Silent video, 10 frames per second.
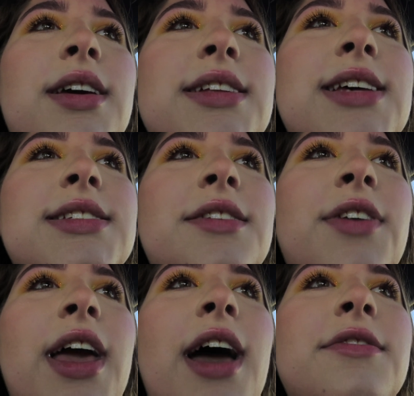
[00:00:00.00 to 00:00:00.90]
It's as
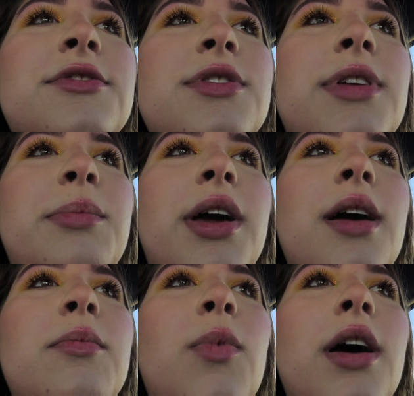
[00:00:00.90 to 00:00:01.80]
if I have truly
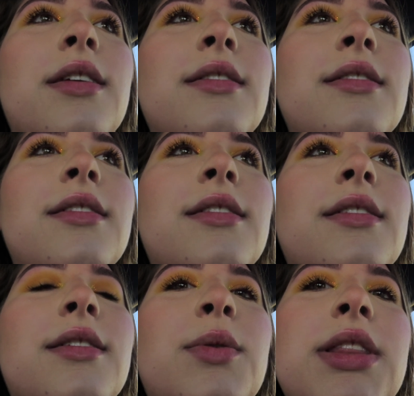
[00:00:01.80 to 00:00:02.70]
become one
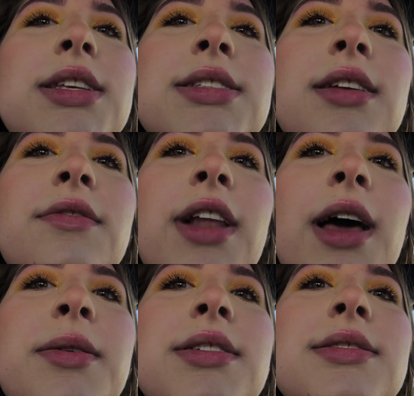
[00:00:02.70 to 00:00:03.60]
with the
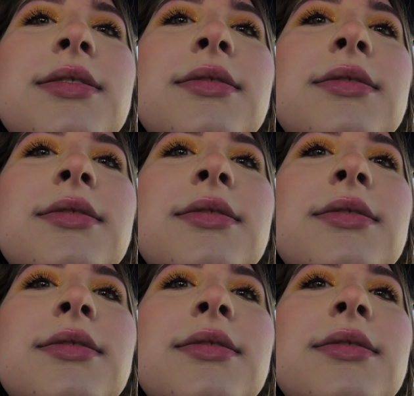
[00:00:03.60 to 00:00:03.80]
sunflowers.